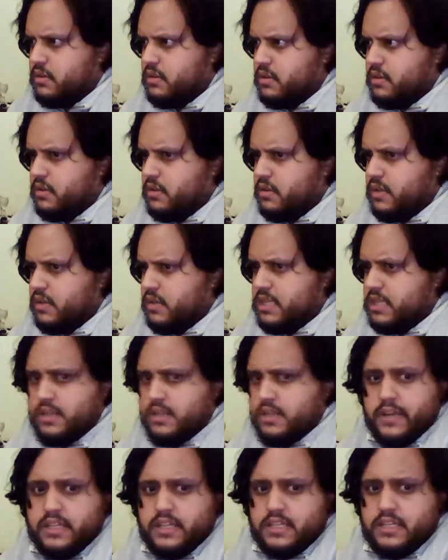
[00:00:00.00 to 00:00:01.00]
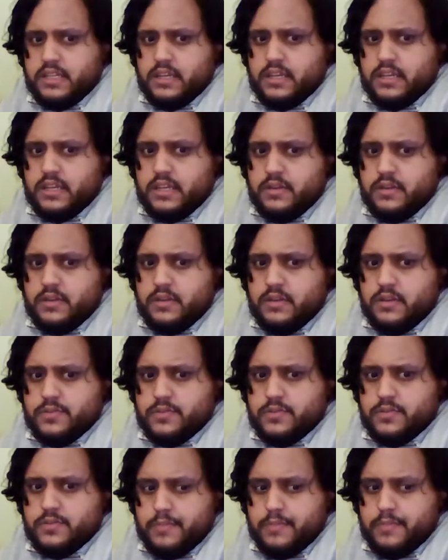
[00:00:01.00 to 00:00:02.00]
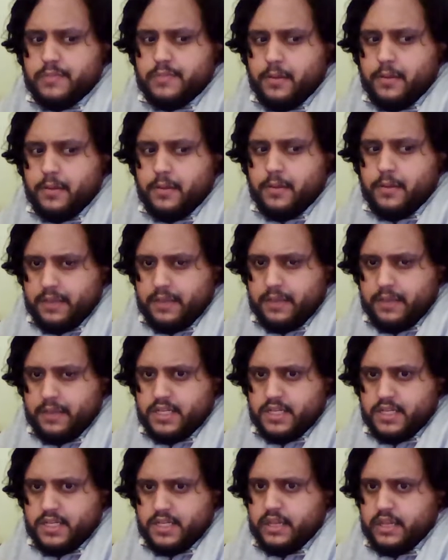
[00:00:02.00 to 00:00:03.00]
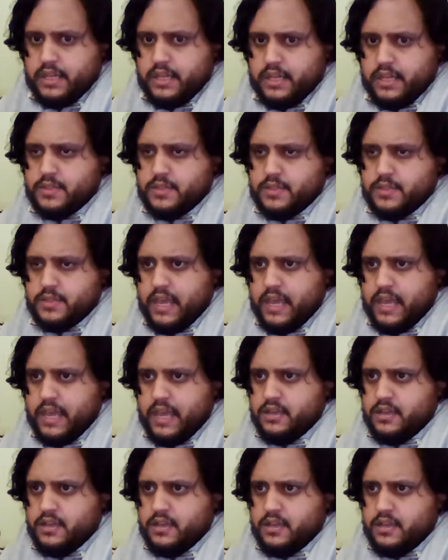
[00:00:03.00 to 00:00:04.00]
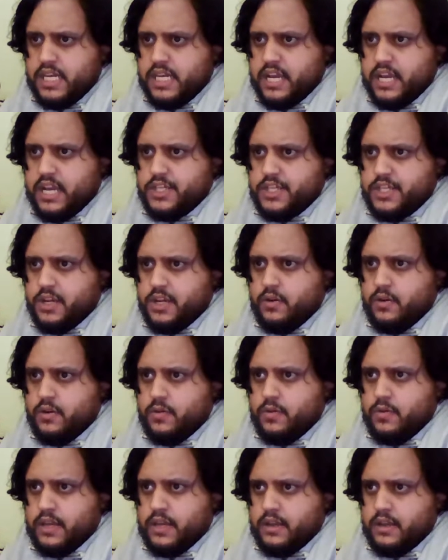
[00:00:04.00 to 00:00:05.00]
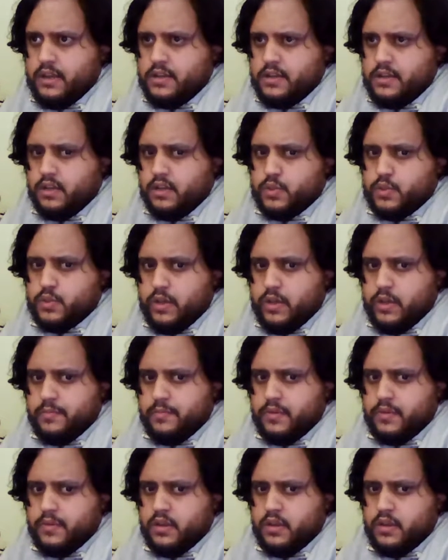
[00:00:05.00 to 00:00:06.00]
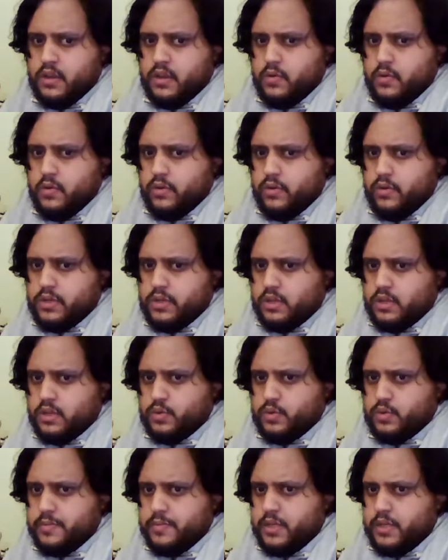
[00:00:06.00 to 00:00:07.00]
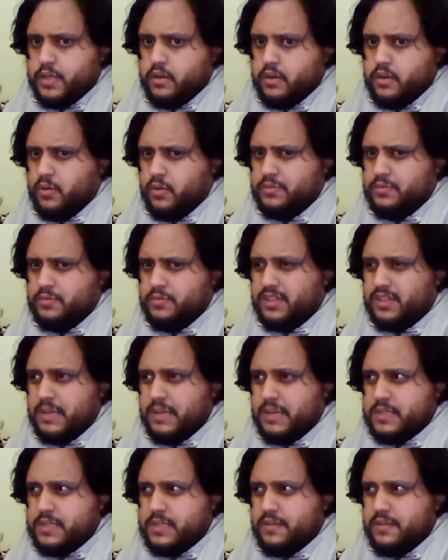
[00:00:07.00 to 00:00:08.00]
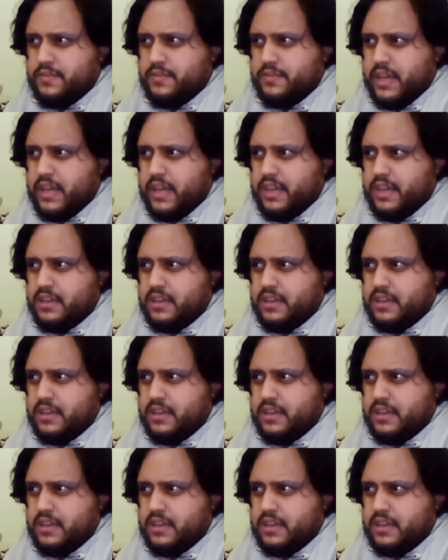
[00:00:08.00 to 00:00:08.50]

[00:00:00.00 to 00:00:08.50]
Let's not forget that they didn't do this with MLP, mind you. They did this with G.I. Joe and Adult Swim, where Adult Swim took old clips of the